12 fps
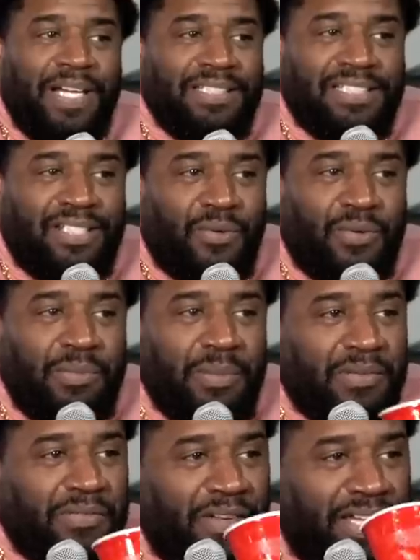that happened. I just
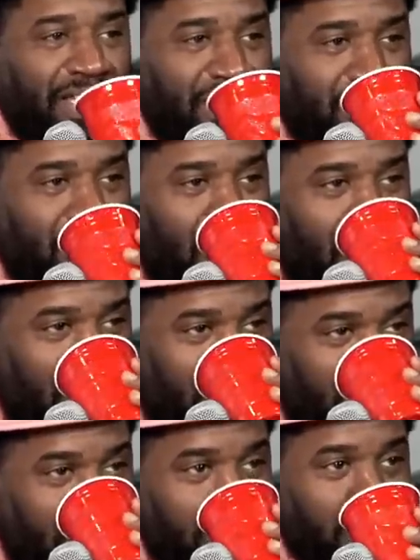don't remember the face.
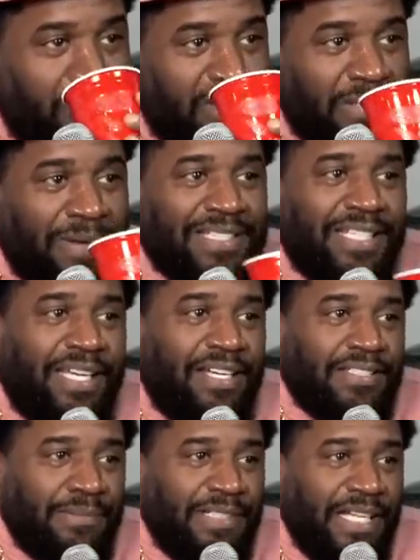Oh yeah, boy. She
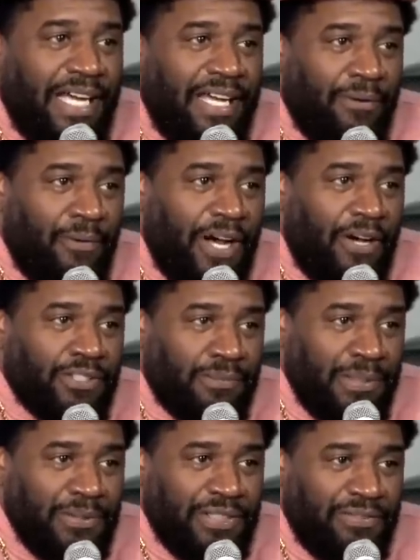Somebody said I got on some Diana
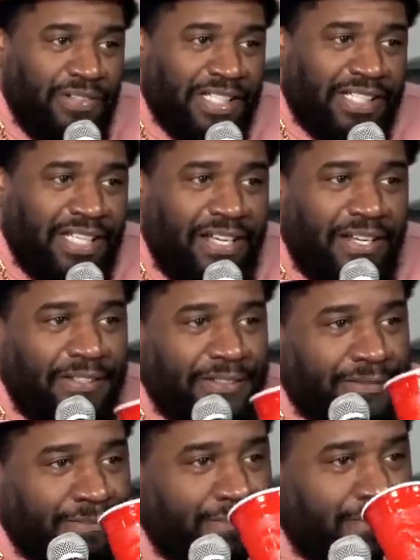Ross boots. Fuck
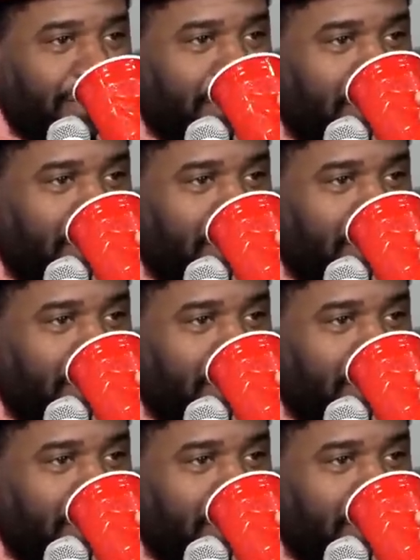y'all.